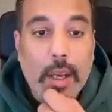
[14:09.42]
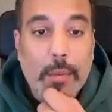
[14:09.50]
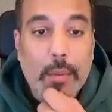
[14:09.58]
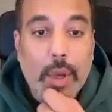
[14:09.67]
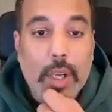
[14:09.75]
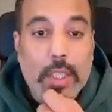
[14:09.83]

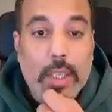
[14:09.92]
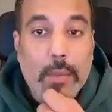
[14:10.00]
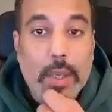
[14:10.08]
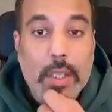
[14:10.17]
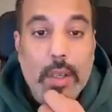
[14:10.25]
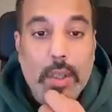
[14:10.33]

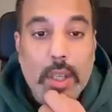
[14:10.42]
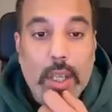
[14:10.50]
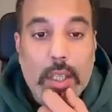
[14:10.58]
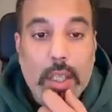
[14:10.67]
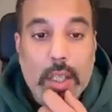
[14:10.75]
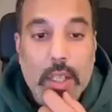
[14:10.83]
policy-based
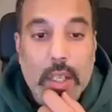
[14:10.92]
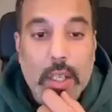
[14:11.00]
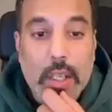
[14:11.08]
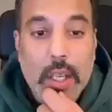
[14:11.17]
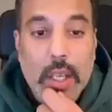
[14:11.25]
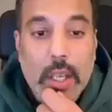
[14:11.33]

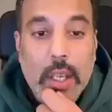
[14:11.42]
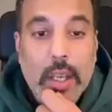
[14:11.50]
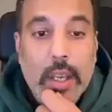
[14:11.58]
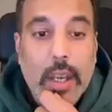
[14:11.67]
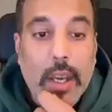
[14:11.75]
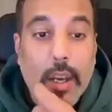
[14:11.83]
authorization,
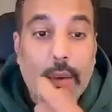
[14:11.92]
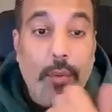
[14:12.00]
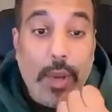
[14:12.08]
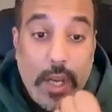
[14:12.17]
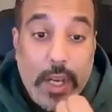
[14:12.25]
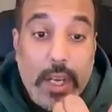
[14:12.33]

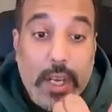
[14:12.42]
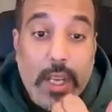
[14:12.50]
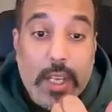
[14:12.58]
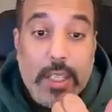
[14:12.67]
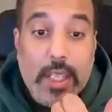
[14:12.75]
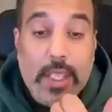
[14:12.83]
validate
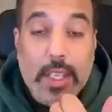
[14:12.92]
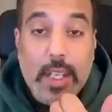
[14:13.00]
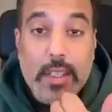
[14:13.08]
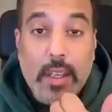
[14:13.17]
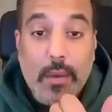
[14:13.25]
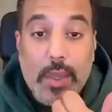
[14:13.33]
access at
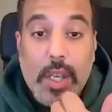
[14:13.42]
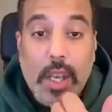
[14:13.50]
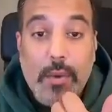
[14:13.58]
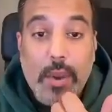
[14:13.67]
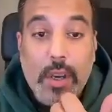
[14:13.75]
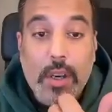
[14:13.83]
service
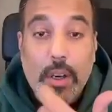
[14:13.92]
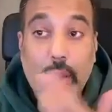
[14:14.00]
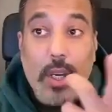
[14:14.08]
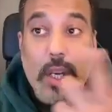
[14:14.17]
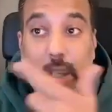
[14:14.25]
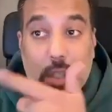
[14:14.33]
level,
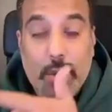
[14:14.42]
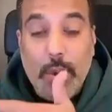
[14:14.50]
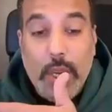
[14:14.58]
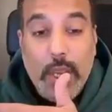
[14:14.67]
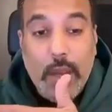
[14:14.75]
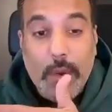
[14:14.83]
not at
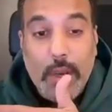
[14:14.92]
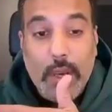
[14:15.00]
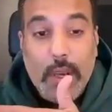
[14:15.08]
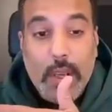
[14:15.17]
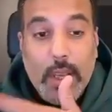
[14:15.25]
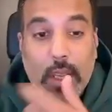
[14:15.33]
UI level,
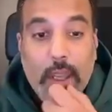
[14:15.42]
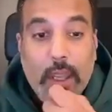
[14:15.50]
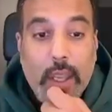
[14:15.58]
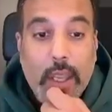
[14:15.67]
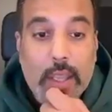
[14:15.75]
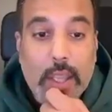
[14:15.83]

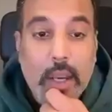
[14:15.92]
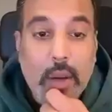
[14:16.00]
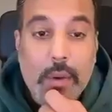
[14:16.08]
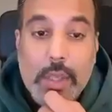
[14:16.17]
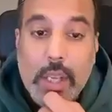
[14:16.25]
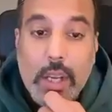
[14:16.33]
and then
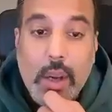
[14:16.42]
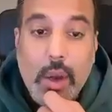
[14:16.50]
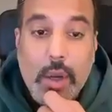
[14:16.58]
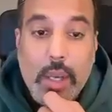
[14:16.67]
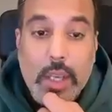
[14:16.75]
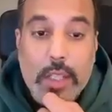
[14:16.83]
obviously
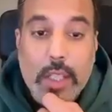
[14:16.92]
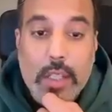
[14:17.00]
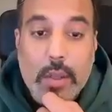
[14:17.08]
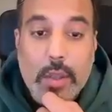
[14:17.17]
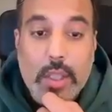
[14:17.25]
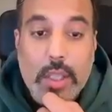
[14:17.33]
log access
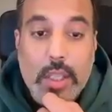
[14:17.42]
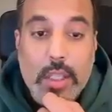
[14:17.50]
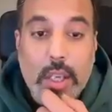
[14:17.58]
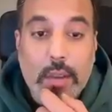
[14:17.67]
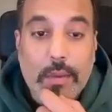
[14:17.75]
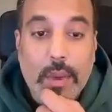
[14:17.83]
to the
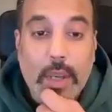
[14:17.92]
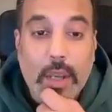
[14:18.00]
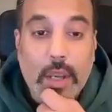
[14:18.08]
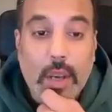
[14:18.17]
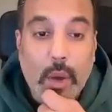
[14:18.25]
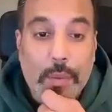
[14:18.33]
sensitive
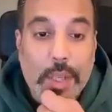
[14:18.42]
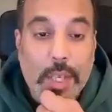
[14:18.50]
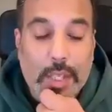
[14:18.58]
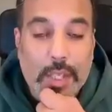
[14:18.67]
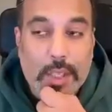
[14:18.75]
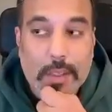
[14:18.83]

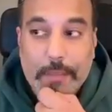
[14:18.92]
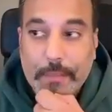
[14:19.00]
objects.